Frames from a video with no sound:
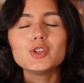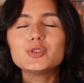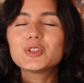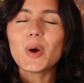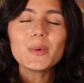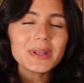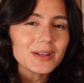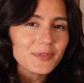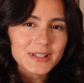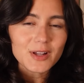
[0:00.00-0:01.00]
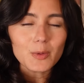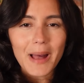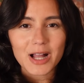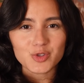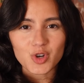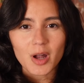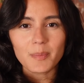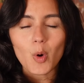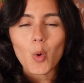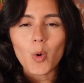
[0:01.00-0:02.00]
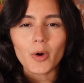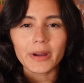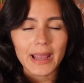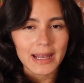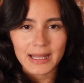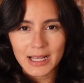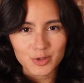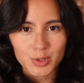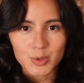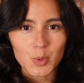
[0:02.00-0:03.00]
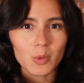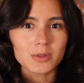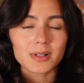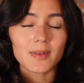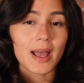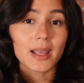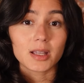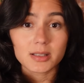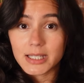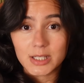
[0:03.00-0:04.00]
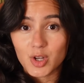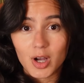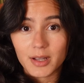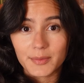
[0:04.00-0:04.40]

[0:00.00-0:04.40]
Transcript: You don't need a physical backdrop or any extra tools like TikTok.